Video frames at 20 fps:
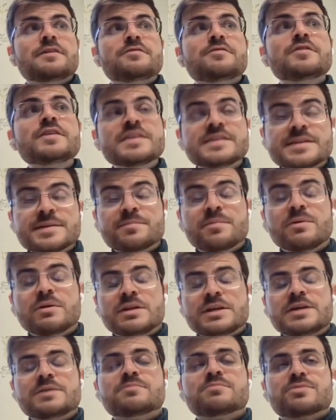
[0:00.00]

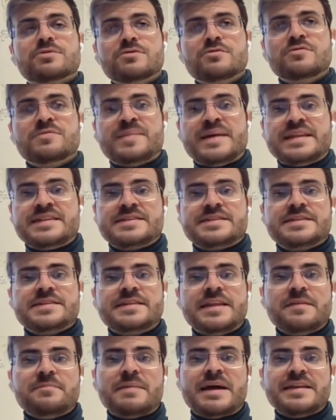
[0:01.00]
feasible improvements
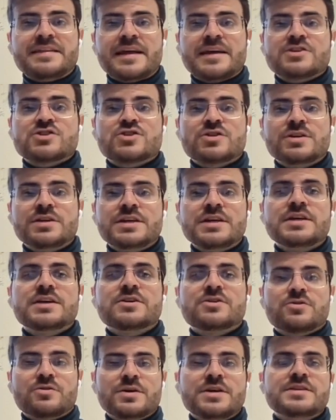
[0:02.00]
that might actually
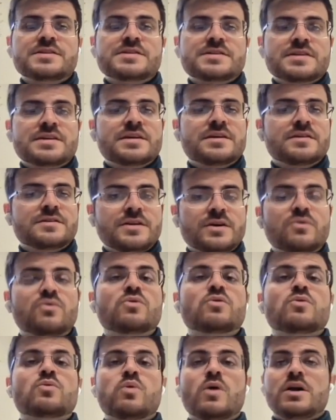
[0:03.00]
increase the
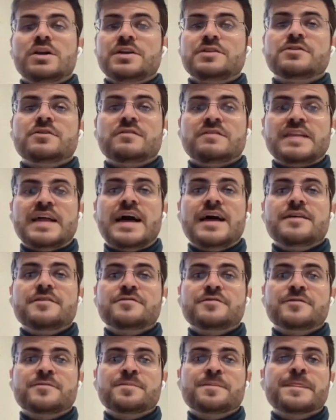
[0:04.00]
quality of
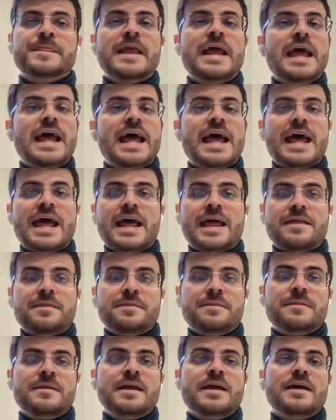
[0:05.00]
life.
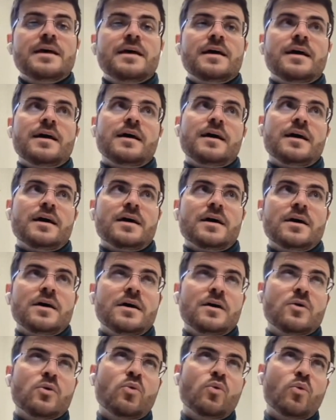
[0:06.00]
And
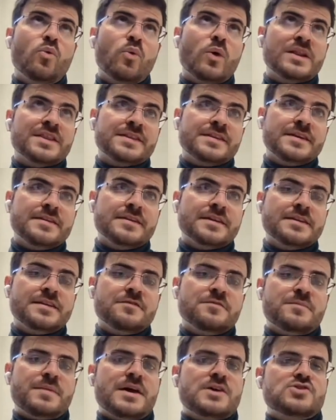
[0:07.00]

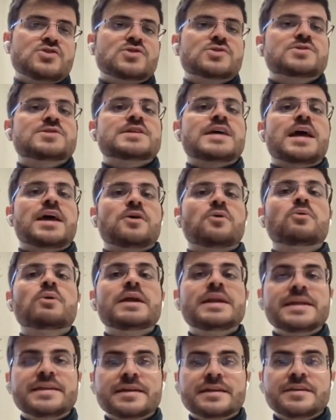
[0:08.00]
quantitative measures and
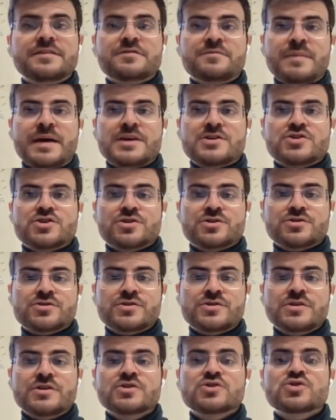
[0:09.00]
qualitative
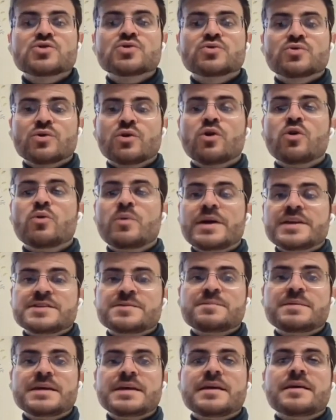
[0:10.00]
measures should always
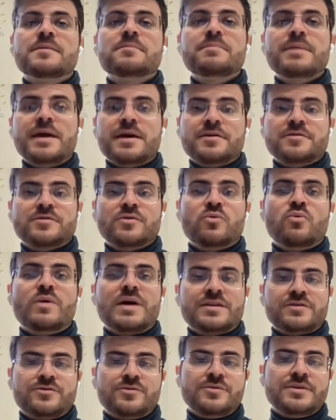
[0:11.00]
be paired
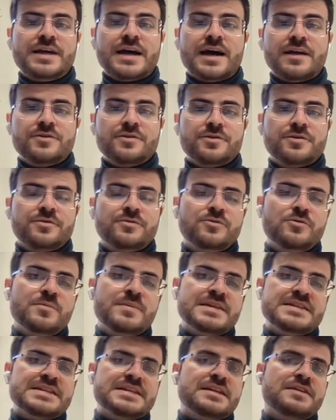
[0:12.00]
one to the other to
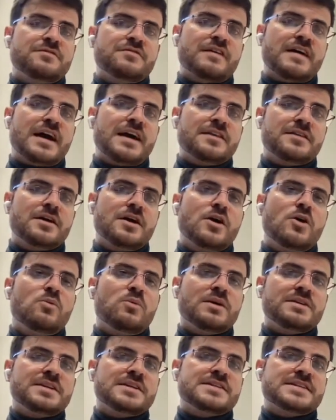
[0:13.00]
basically find
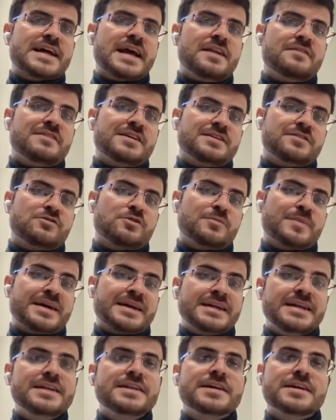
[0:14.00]
what is relevant from a
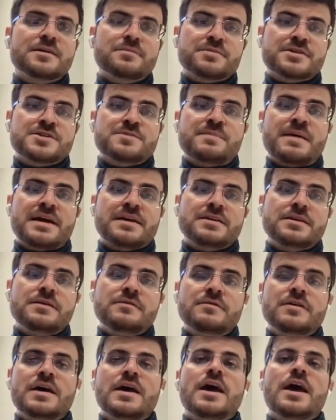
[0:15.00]
clinical
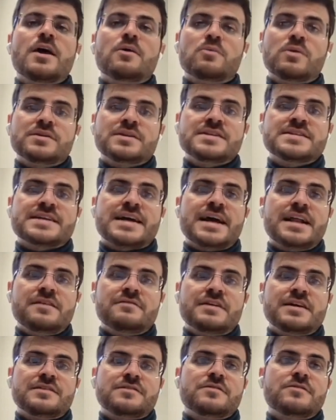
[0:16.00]
perspective and what is
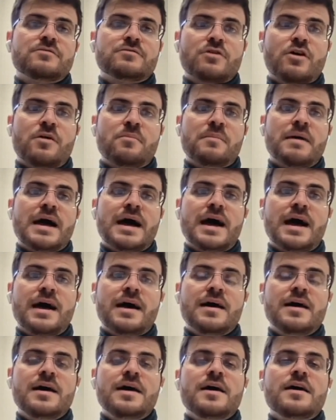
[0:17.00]
relevant from
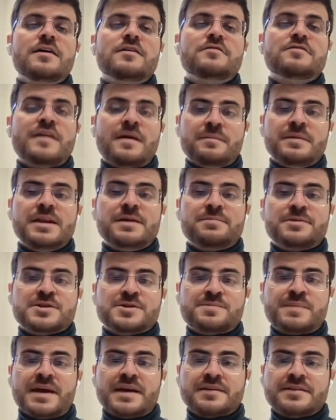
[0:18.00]
a family
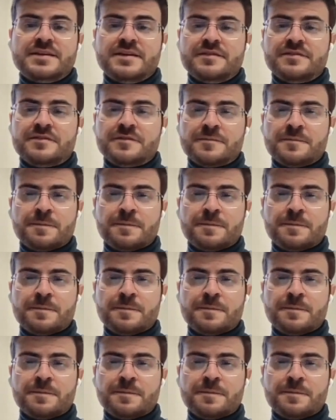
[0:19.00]
perspective.